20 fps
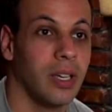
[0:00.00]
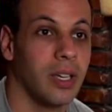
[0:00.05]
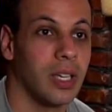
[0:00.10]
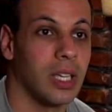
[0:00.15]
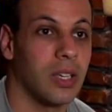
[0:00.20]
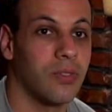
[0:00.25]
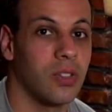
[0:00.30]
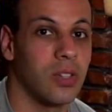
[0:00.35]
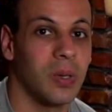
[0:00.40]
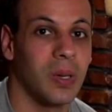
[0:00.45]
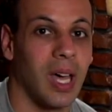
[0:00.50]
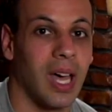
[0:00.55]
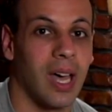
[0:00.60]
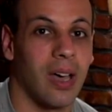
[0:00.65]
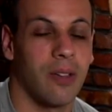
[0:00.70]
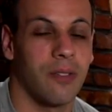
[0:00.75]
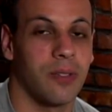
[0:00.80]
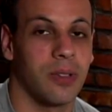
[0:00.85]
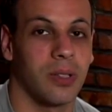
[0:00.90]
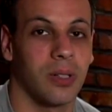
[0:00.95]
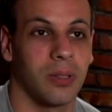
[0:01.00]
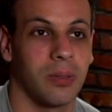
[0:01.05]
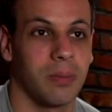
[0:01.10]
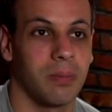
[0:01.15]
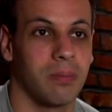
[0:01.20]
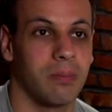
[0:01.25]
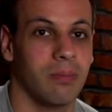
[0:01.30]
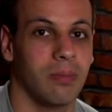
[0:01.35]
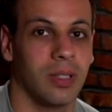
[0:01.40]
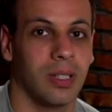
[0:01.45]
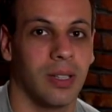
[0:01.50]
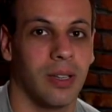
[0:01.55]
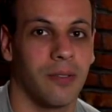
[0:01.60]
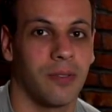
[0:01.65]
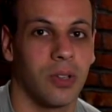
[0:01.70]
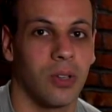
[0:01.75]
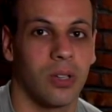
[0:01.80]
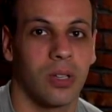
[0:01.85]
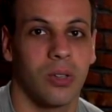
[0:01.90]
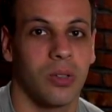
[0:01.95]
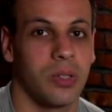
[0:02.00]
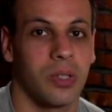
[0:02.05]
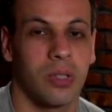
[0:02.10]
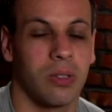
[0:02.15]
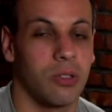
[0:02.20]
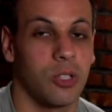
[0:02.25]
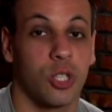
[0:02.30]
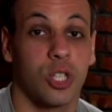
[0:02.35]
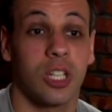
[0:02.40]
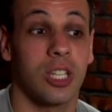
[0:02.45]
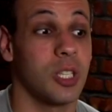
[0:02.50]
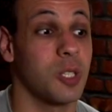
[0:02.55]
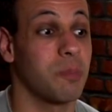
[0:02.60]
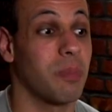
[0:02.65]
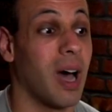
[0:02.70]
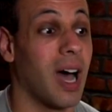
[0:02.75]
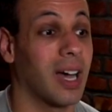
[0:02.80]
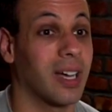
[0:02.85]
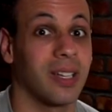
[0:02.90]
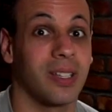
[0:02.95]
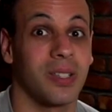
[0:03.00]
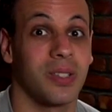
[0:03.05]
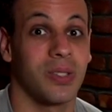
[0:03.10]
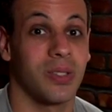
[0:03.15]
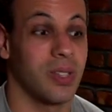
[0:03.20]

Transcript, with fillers: If you have, you know, uh, if you're using jeans pockets,